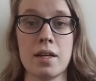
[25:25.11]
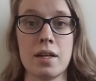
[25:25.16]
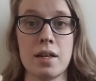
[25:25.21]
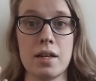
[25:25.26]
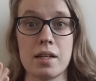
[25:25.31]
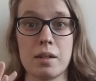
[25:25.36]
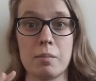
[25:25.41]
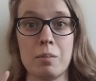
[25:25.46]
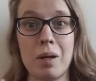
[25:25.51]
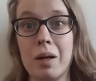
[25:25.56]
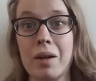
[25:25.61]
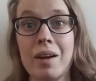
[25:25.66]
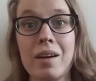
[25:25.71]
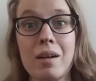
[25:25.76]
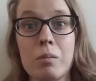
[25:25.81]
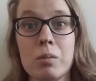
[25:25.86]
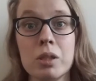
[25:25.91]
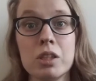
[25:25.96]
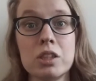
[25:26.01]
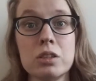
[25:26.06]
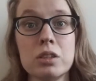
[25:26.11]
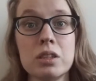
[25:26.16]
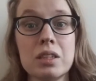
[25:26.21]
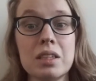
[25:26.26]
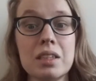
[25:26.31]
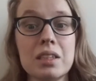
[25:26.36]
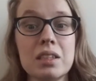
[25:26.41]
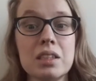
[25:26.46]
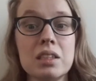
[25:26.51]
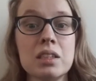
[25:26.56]
and about how much you
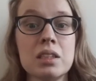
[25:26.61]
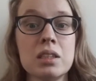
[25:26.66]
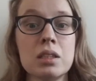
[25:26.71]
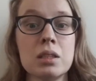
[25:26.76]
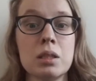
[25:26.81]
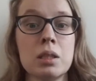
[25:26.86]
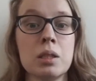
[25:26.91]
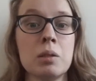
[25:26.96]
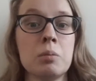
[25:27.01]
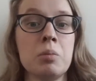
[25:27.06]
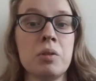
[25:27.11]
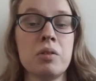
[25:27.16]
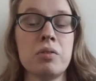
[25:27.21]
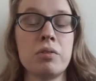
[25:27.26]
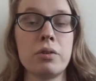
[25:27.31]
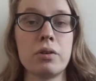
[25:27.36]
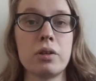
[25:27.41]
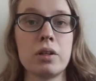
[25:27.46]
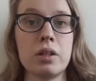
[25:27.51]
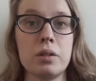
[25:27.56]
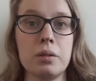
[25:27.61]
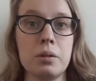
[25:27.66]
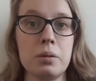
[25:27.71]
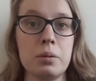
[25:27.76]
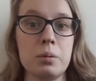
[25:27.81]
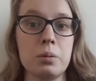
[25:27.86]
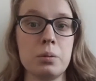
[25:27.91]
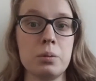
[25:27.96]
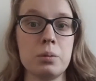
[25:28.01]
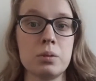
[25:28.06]
need before
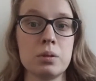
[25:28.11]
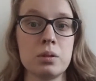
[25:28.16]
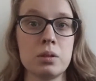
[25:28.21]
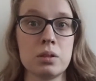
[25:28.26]
you